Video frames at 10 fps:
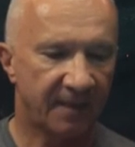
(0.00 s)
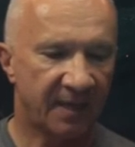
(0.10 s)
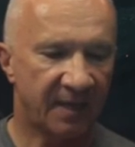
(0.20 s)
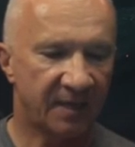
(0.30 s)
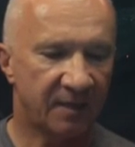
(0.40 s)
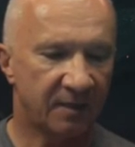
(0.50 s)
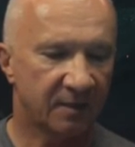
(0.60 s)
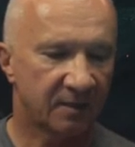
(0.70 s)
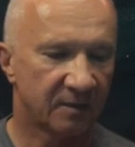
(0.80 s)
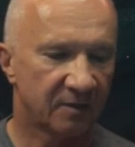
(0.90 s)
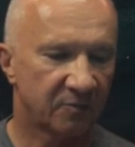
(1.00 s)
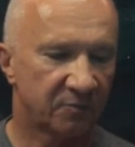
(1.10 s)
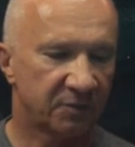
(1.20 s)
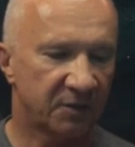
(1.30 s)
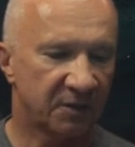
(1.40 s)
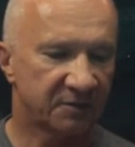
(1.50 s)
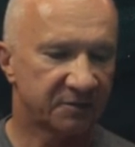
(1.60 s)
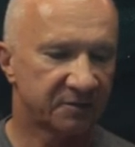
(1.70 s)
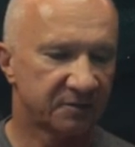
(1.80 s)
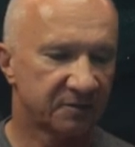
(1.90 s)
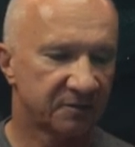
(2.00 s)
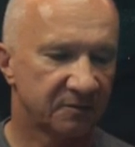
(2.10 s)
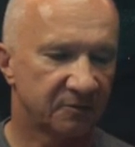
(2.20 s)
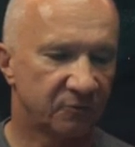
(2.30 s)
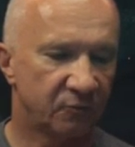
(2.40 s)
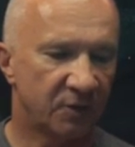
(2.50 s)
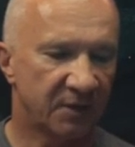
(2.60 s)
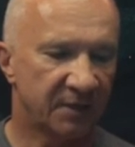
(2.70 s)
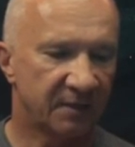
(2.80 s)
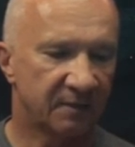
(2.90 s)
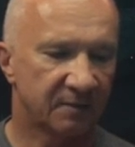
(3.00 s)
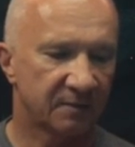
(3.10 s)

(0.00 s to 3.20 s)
a plus y